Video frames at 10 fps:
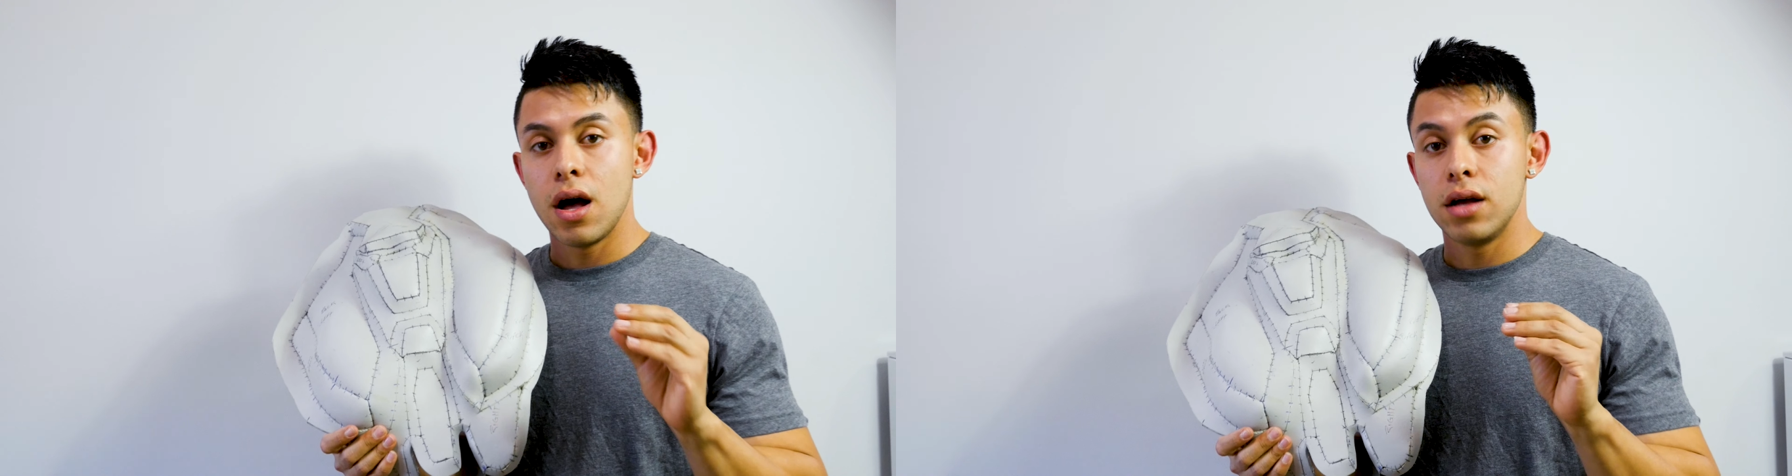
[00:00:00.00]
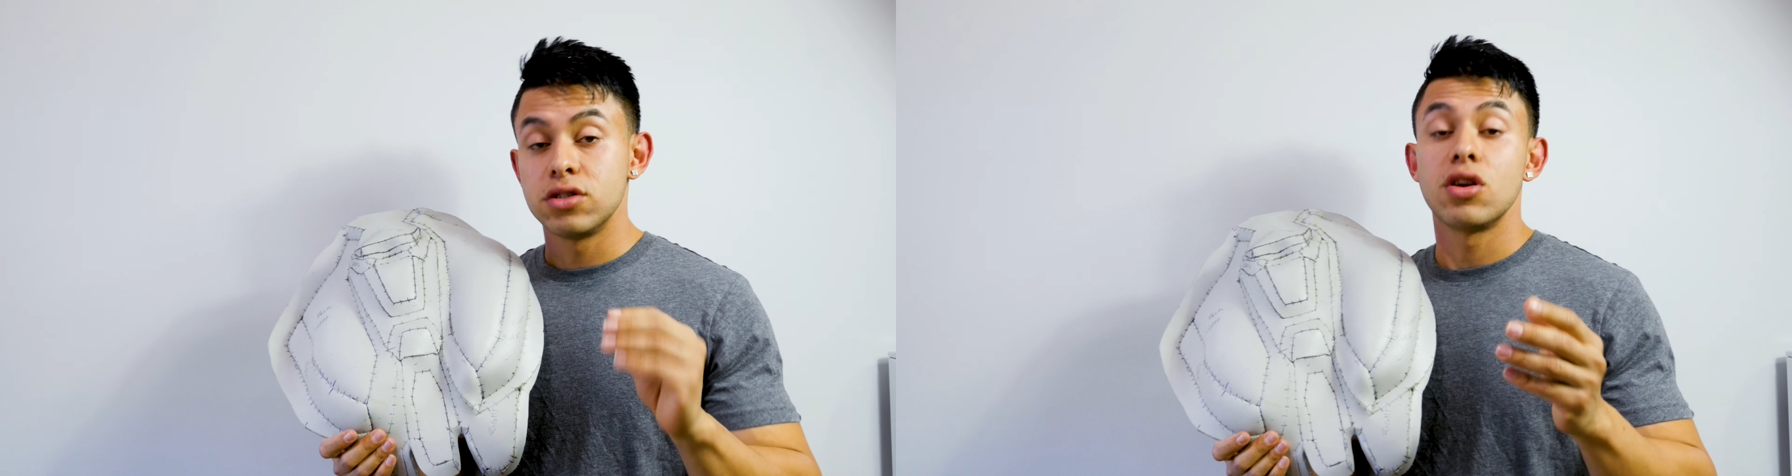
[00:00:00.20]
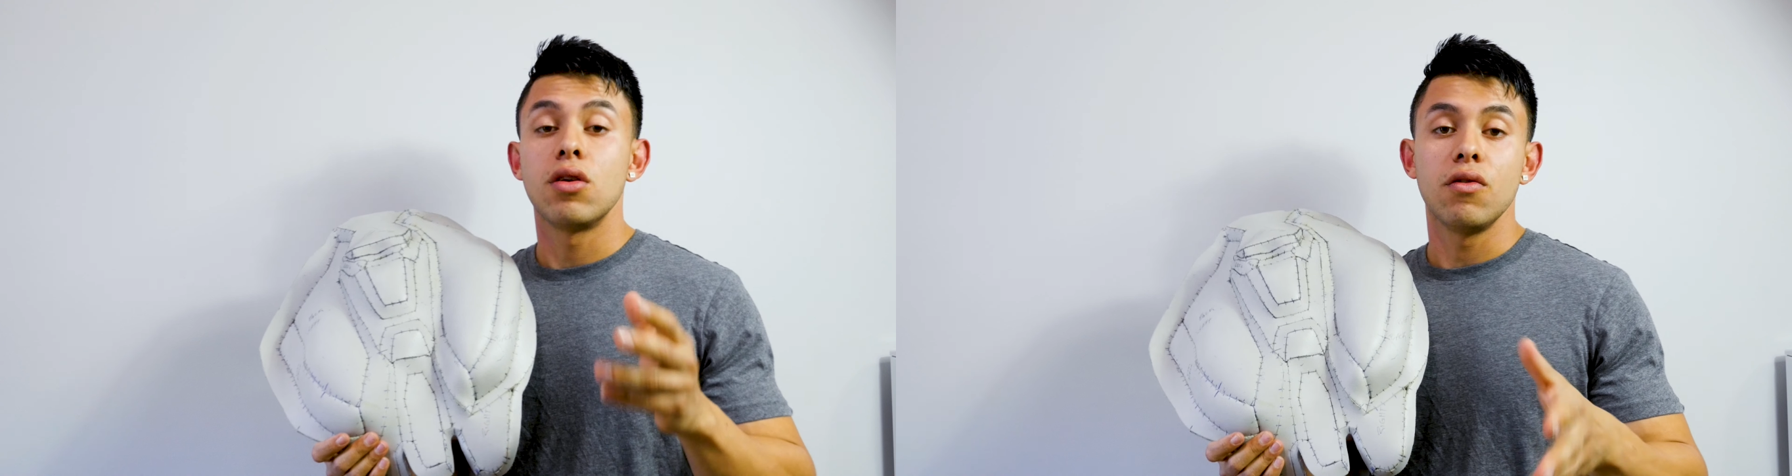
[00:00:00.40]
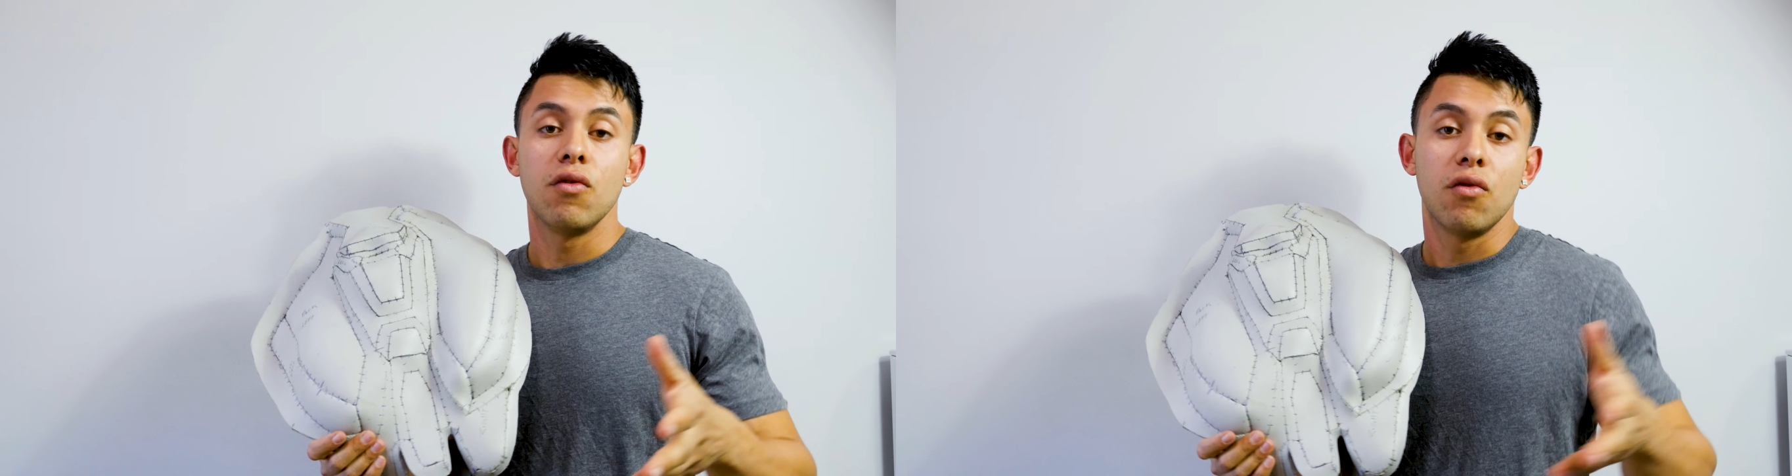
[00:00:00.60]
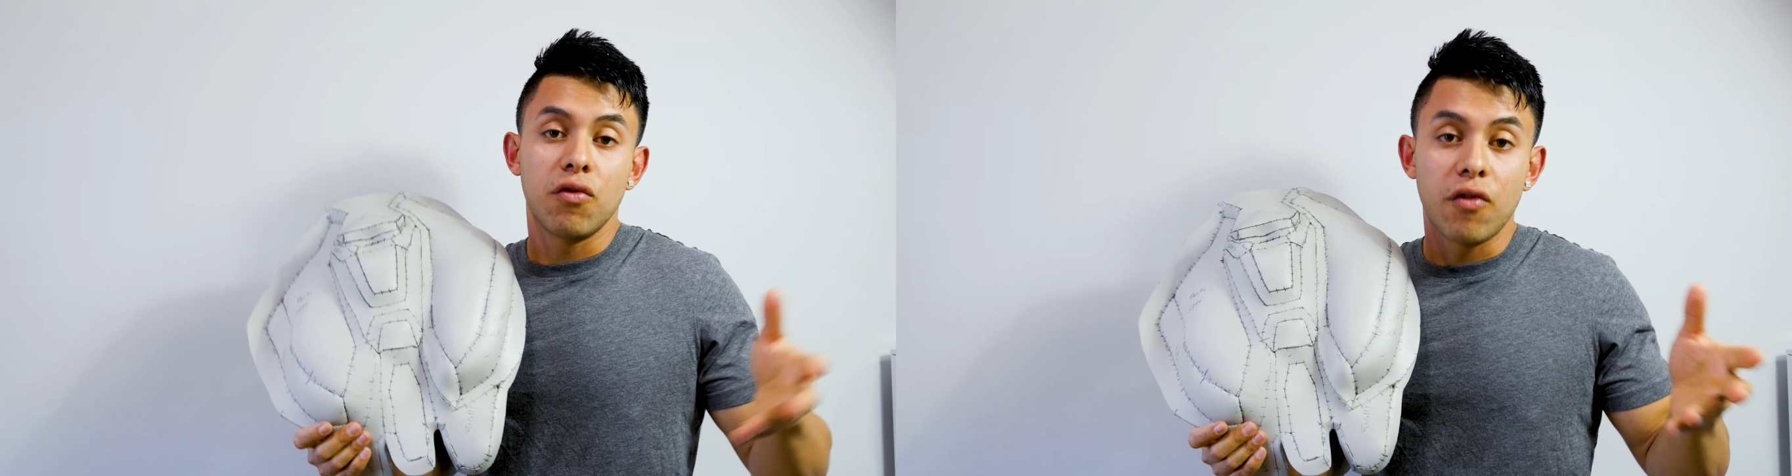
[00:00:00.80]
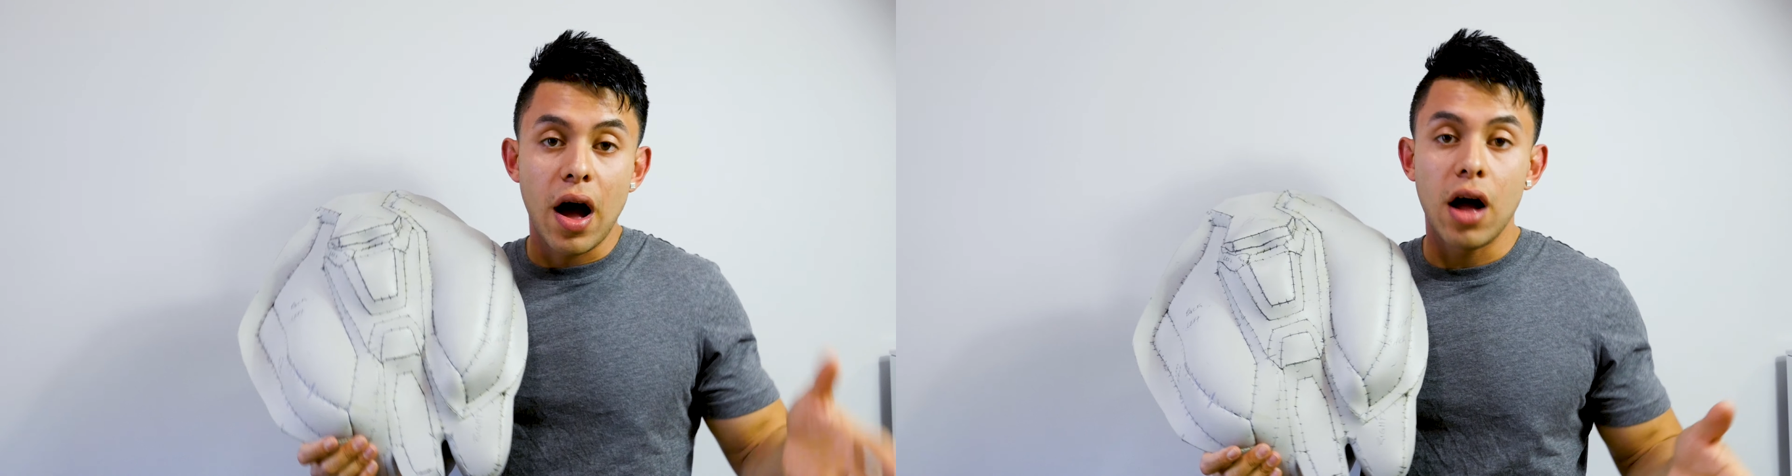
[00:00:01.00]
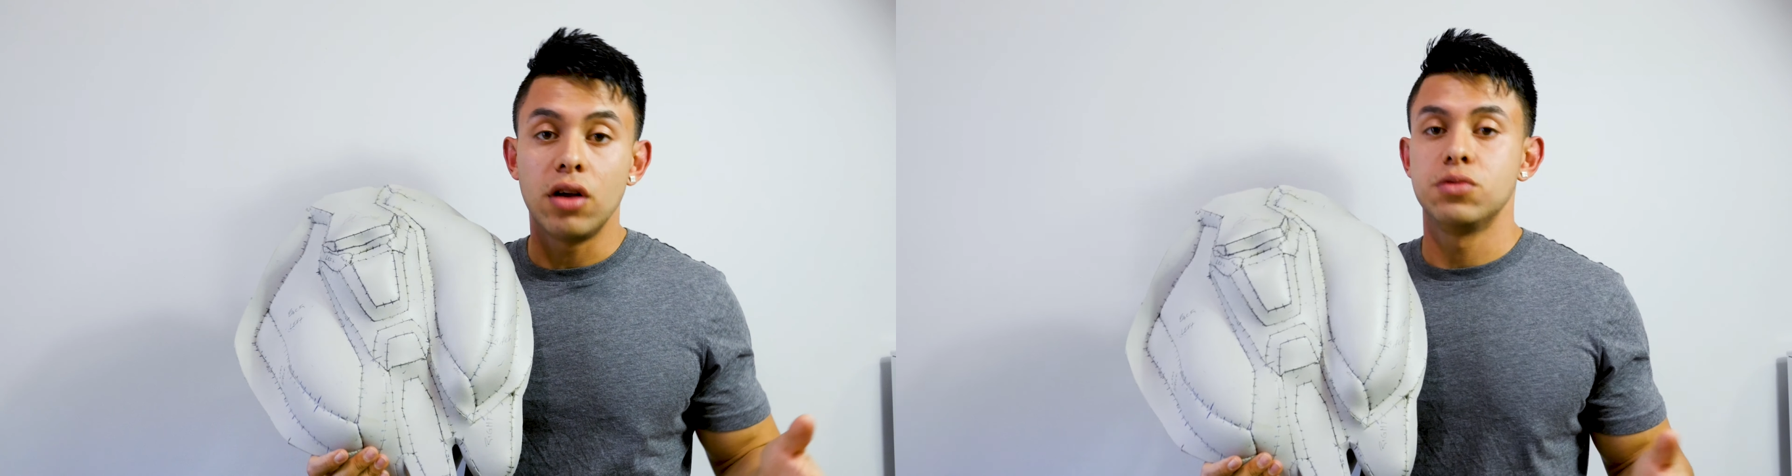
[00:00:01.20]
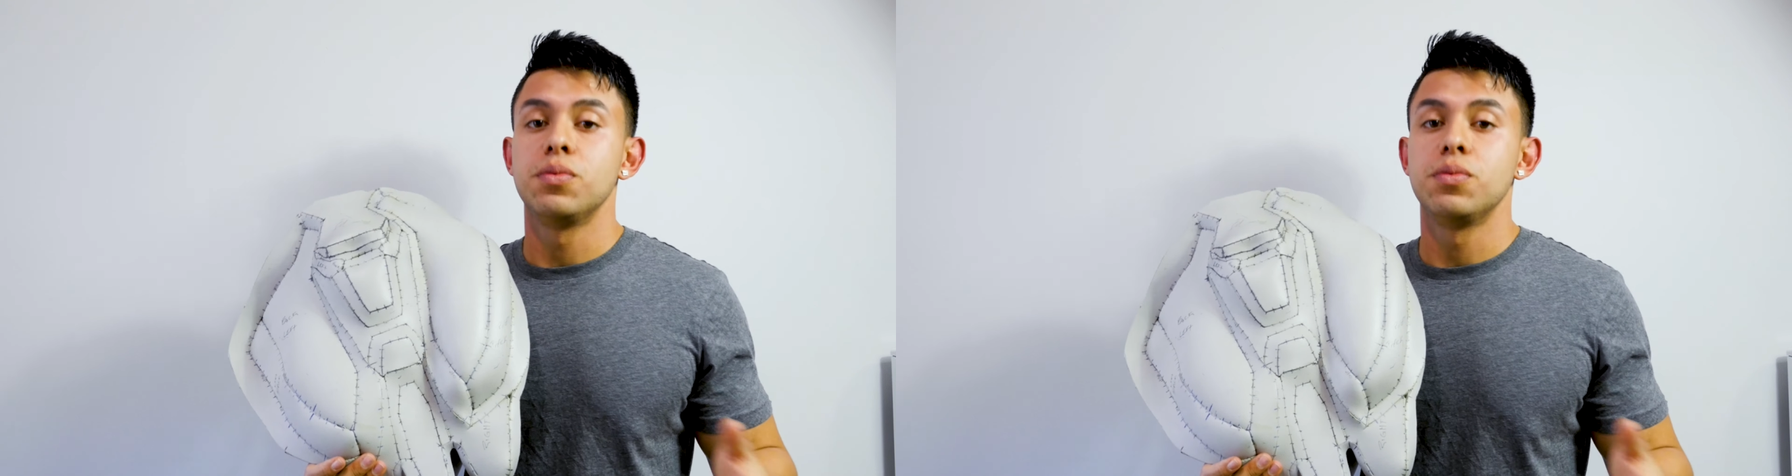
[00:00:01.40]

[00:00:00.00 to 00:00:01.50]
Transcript: study your files